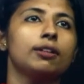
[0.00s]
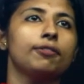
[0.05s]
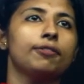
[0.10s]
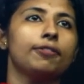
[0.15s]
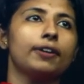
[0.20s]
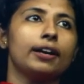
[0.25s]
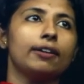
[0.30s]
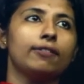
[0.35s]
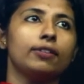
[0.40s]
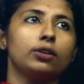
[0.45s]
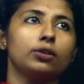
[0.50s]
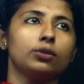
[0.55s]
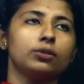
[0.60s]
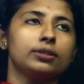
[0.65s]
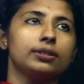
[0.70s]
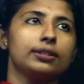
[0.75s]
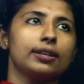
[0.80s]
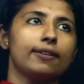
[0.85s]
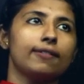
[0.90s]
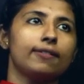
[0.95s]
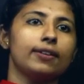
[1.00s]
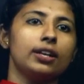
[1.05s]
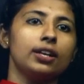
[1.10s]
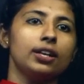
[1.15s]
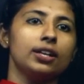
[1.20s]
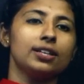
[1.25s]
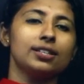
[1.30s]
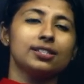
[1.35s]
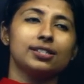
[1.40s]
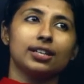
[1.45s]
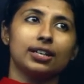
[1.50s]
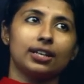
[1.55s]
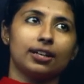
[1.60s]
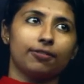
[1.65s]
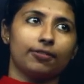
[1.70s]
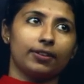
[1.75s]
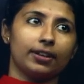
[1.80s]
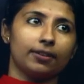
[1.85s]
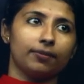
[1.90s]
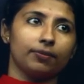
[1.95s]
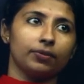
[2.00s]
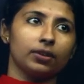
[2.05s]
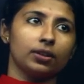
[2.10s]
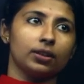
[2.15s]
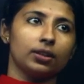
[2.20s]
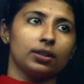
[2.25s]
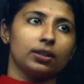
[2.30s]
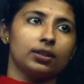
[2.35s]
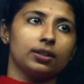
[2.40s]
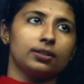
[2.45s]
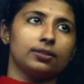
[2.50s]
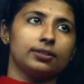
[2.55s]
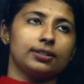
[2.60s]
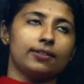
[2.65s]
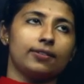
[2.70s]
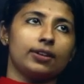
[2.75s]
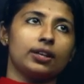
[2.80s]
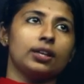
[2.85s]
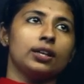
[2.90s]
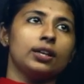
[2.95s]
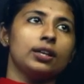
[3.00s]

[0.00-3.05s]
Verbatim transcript: 5 into 7 is 35. 7.